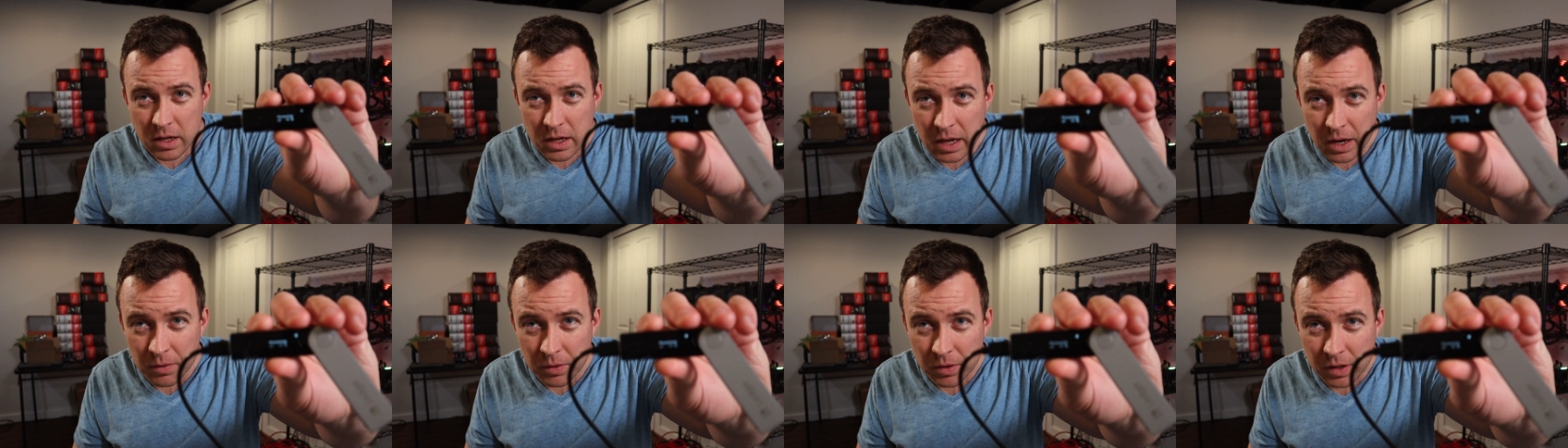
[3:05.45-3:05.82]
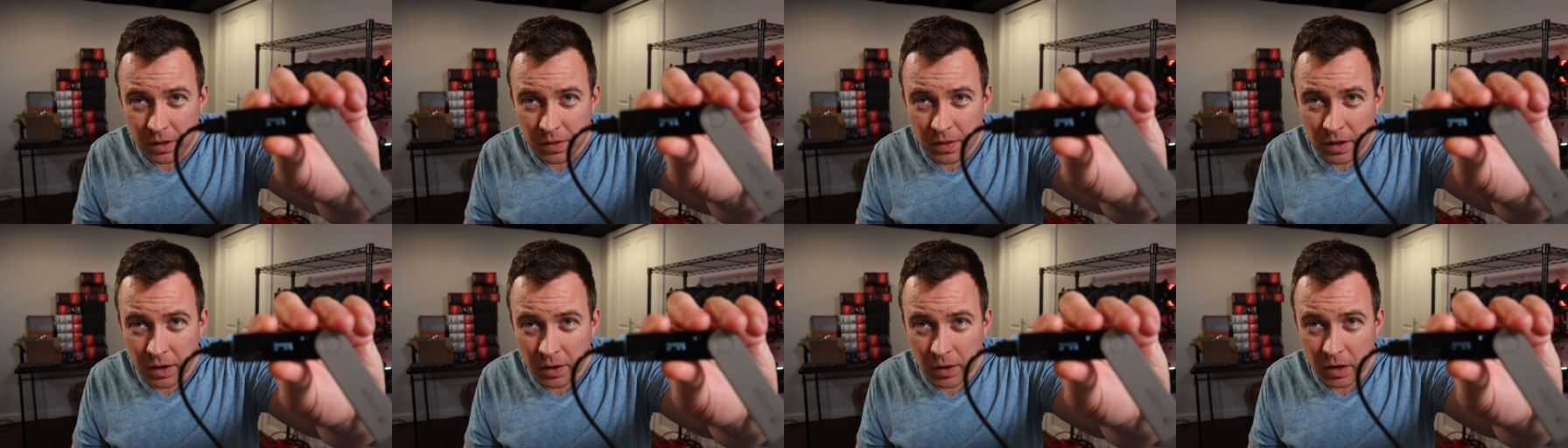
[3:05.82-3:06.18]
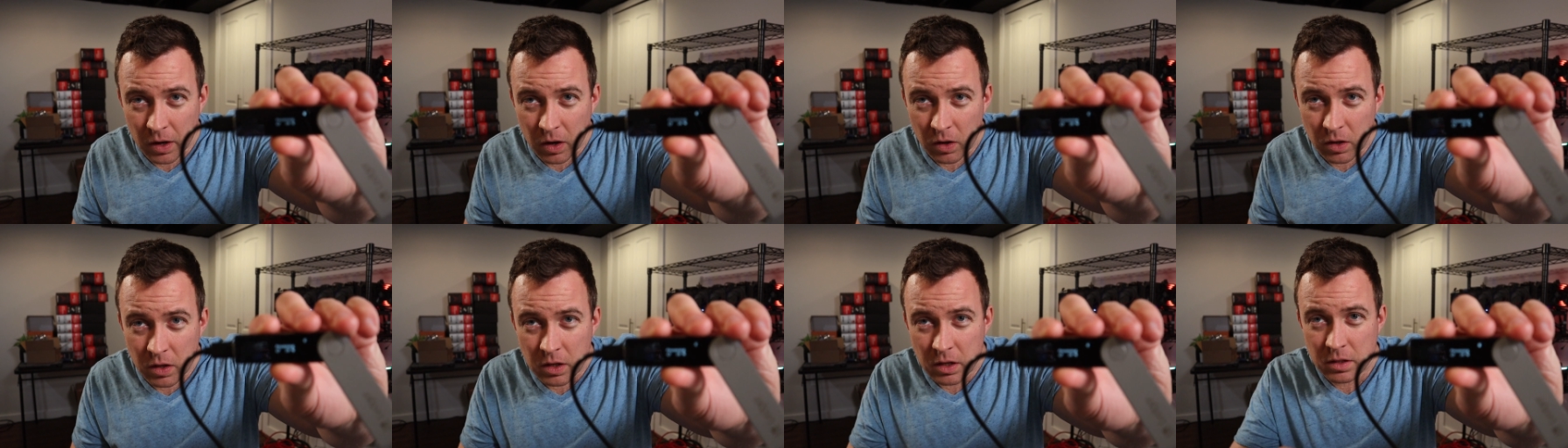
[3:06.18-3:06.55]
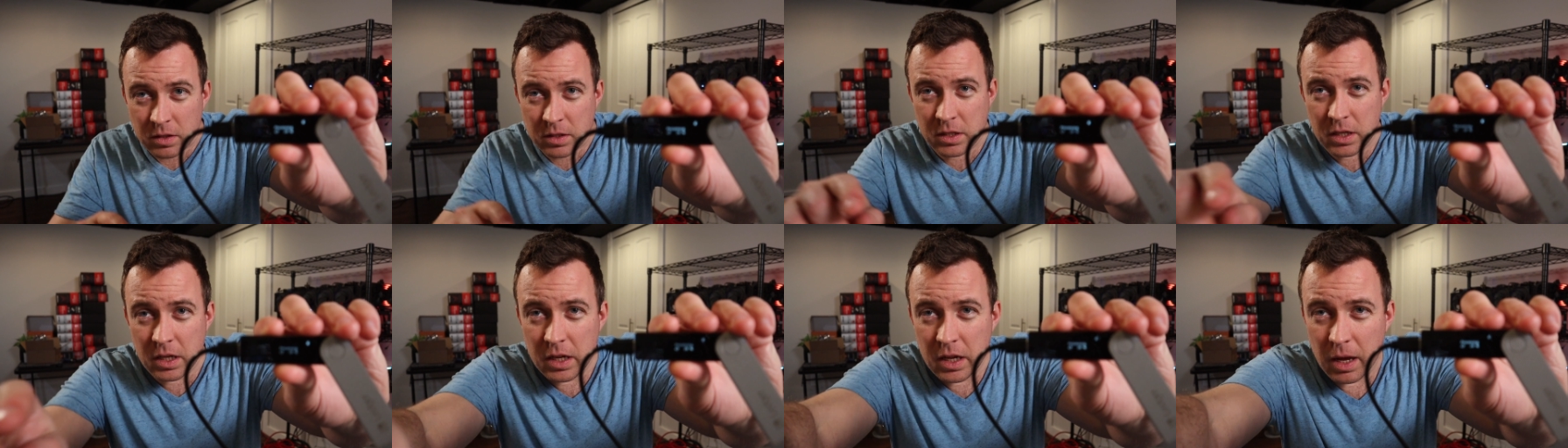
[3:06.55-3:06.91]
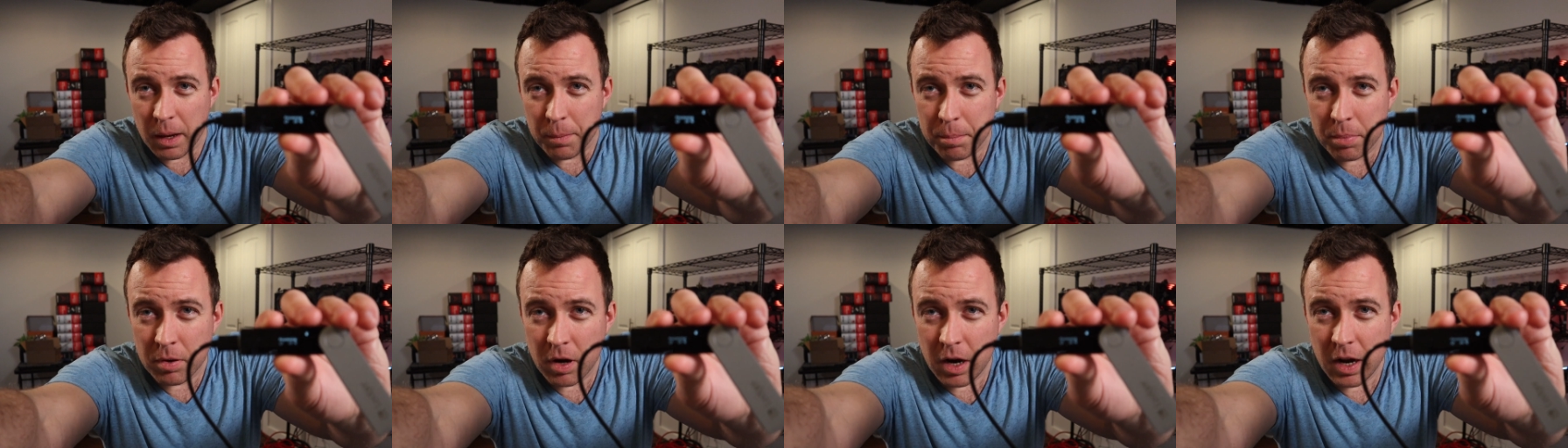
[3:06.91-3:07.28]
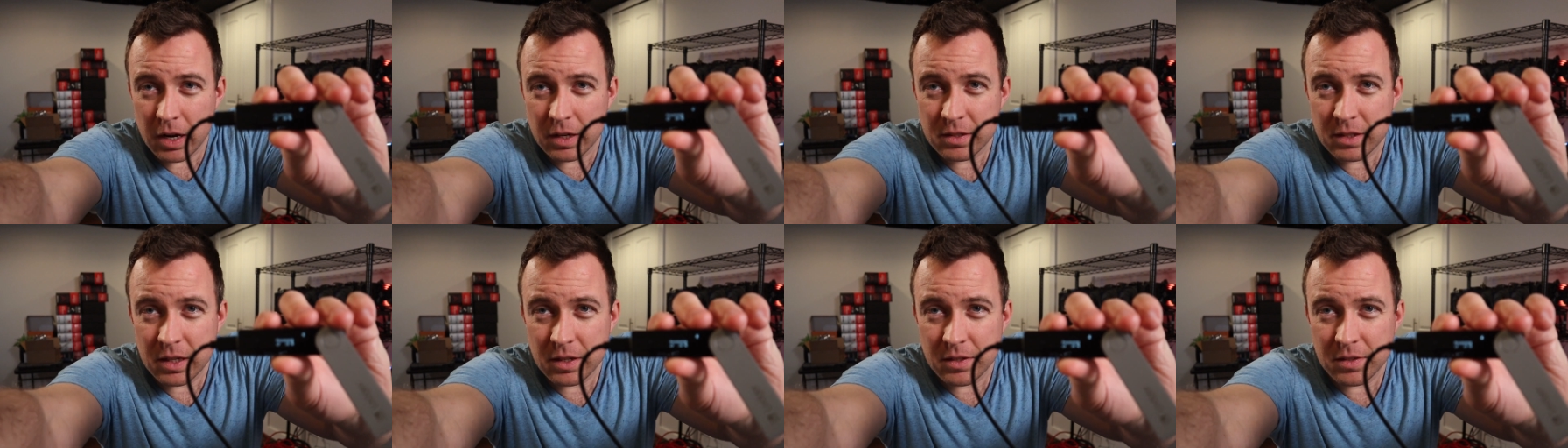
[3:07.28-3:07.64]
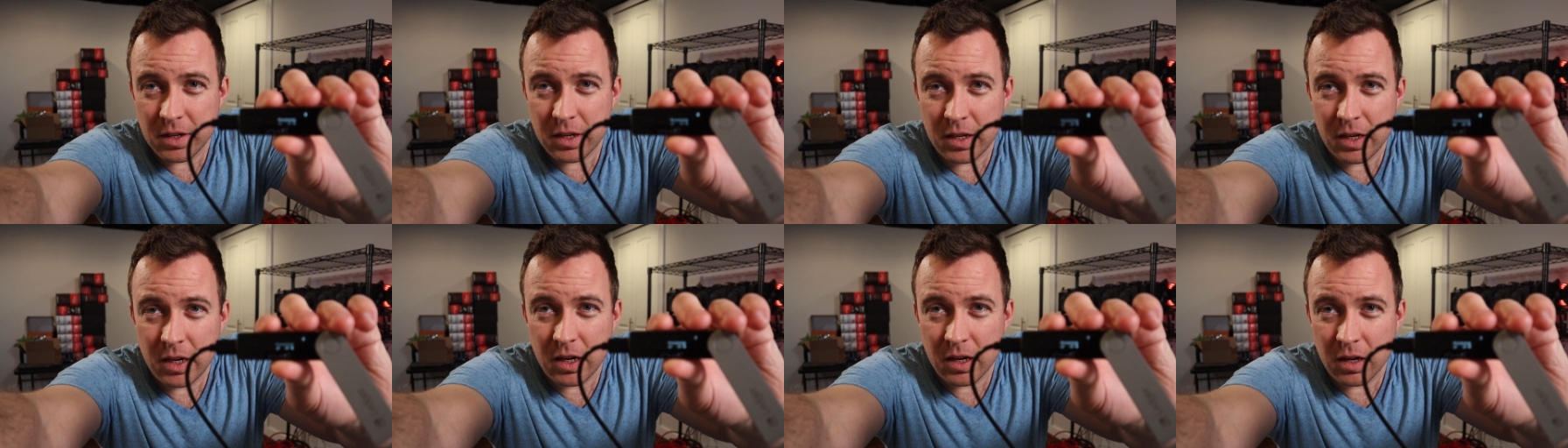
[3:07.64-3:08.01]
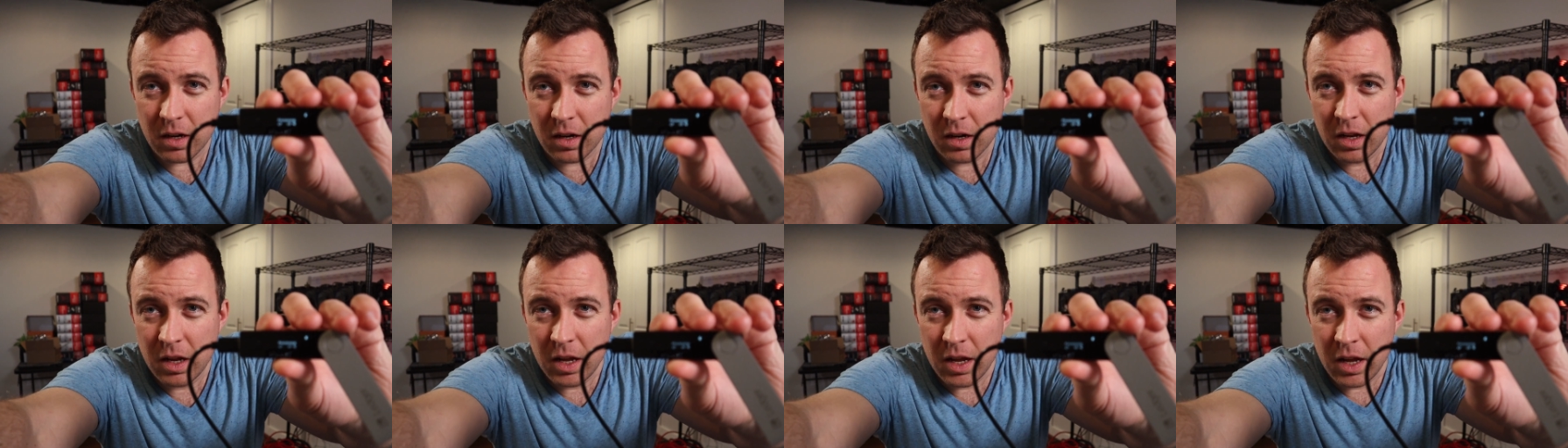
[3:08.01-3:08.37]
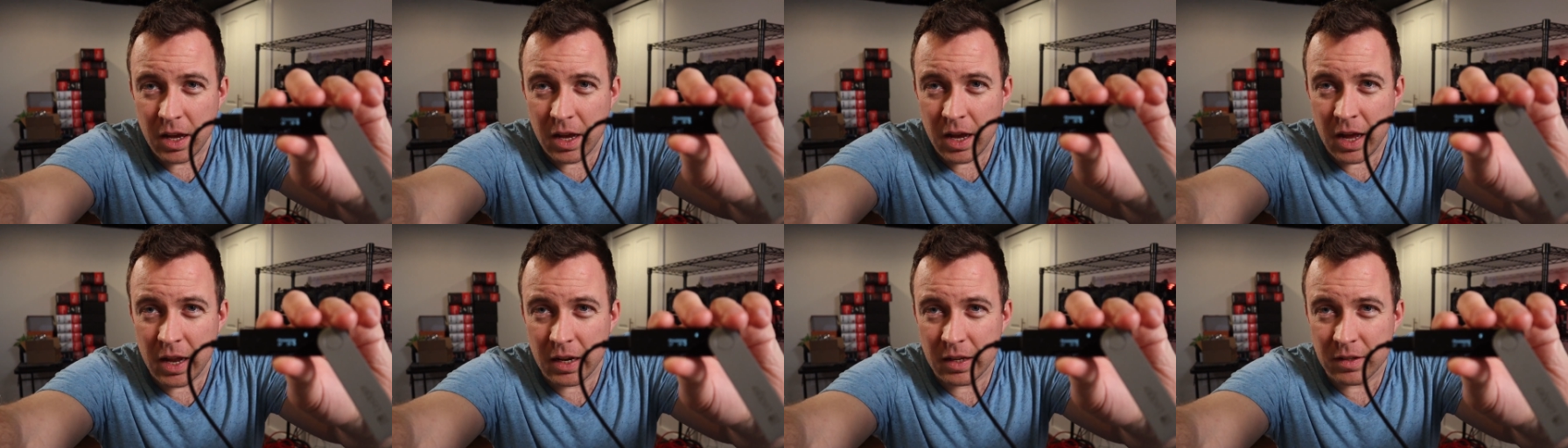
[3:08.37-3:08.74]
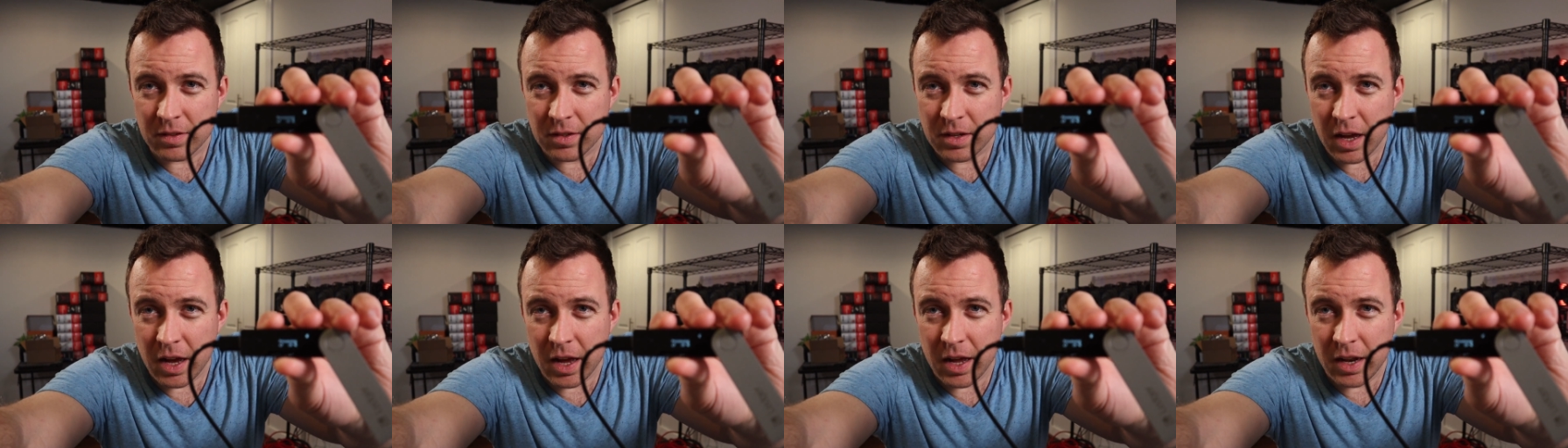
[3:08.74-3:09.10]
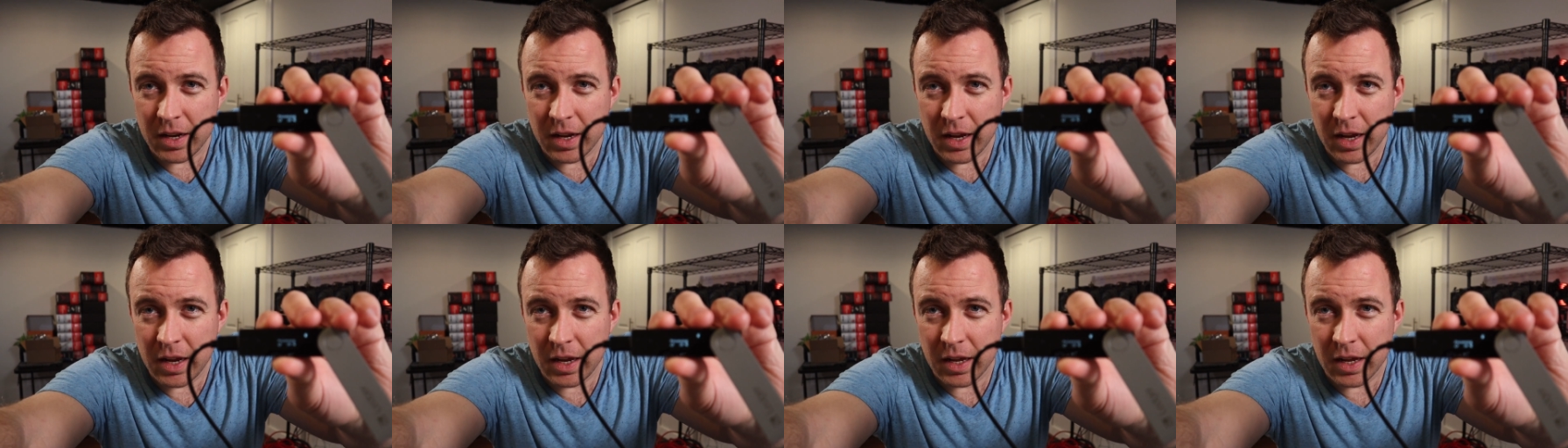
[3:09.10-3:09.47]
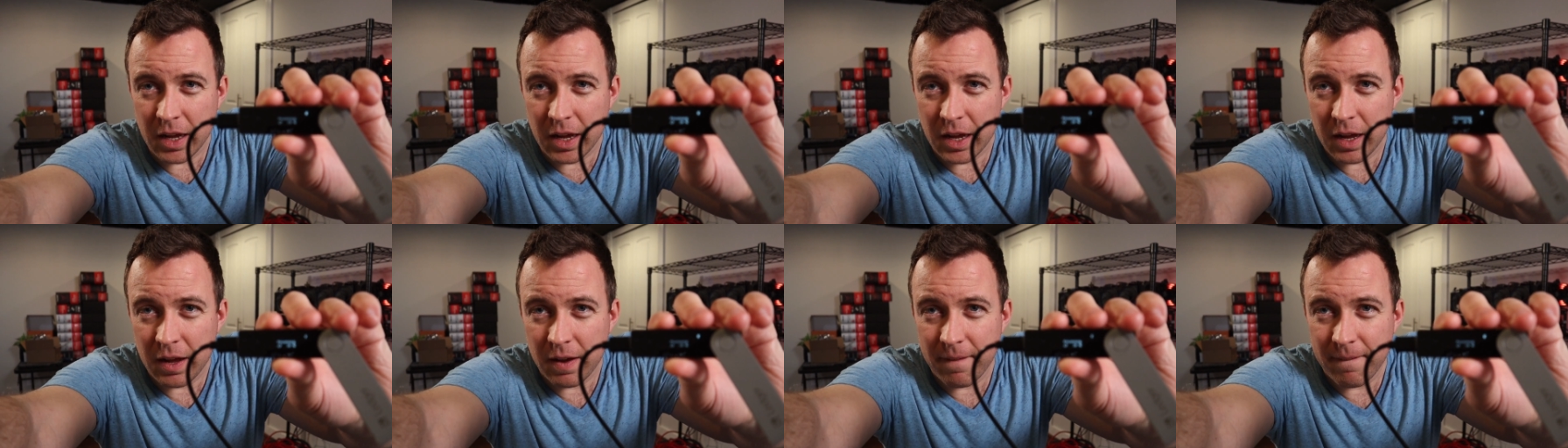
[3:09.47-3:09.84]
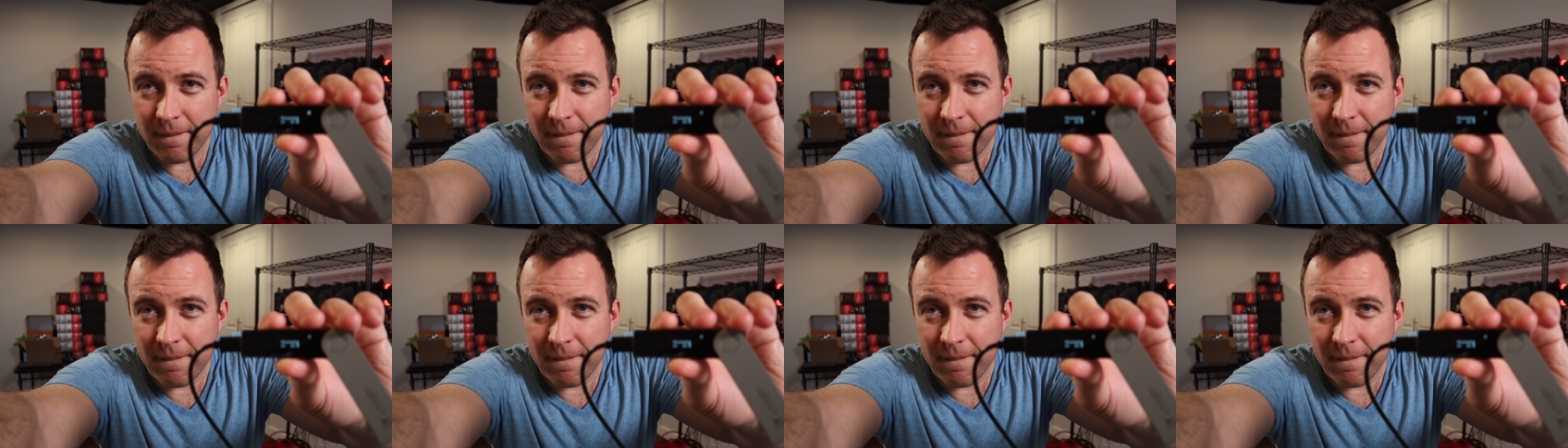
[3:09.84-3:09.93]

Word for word: can't really, there you go. You can see a processing here, and it's got a